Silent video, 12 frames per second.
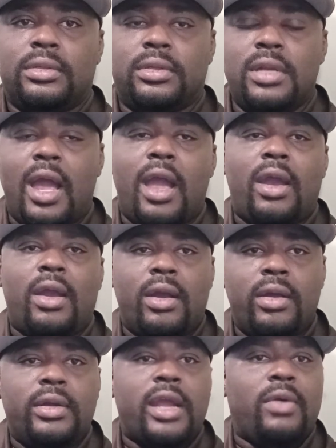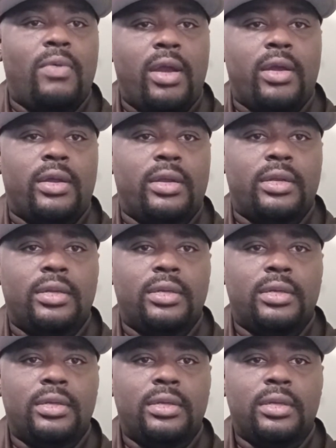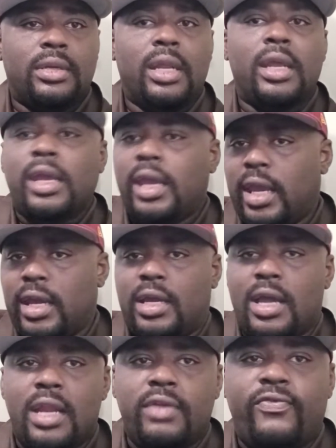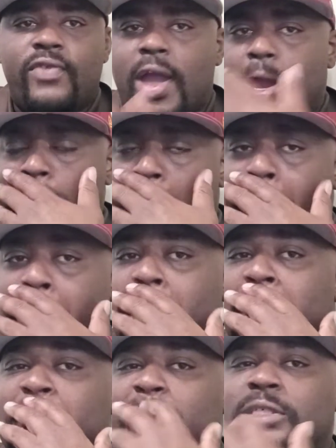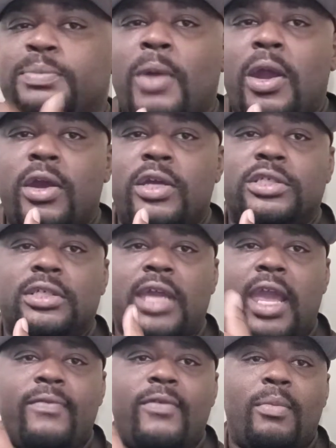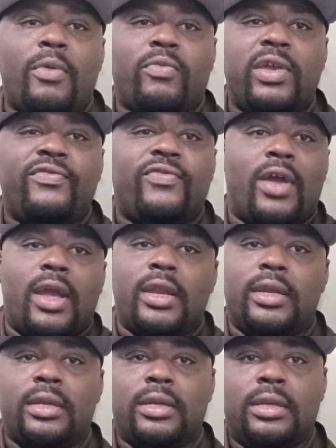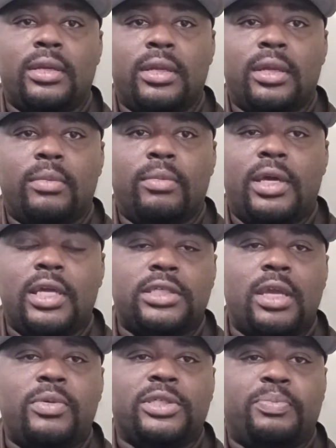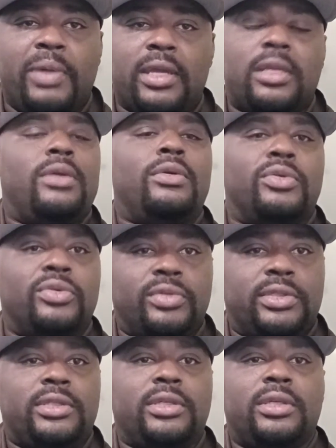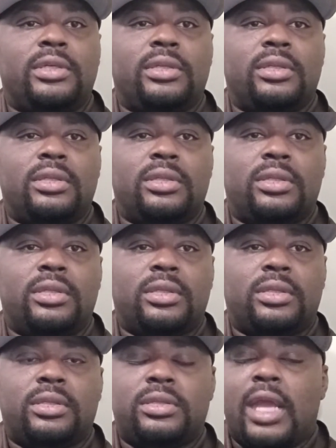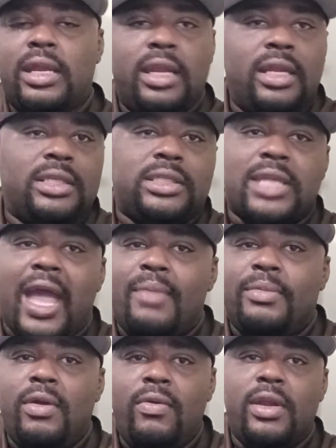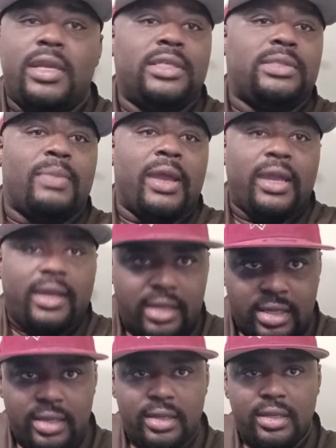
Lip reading: You know how hurt they were. And come to find out, the Spurs gave them a refund because it was big news. They need to stop doing this, man.